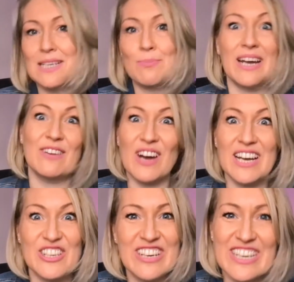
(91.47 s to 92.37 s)
my
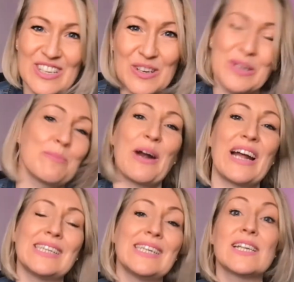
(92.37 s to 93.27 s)
advisory consulting
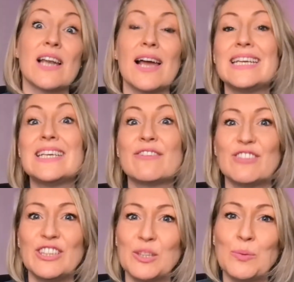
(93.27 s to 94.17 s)
practice, slightly
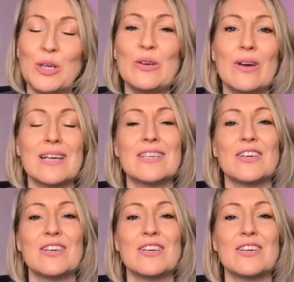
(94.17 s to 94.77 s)
different to what you guys do.